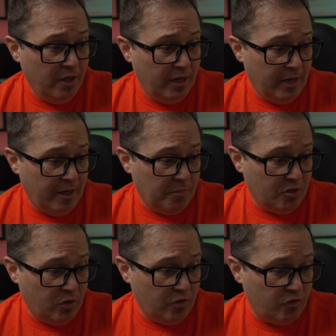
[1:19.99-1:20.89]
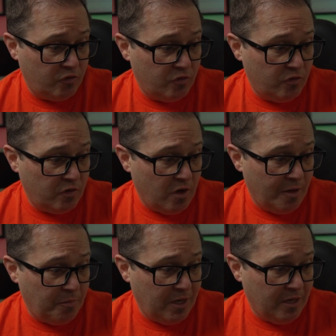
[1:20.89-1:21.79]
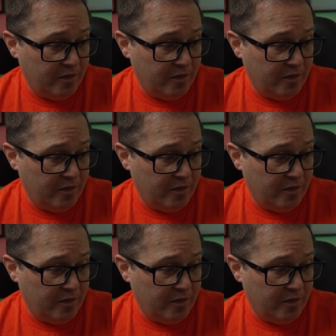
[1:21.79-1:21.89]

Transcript: But you can just type in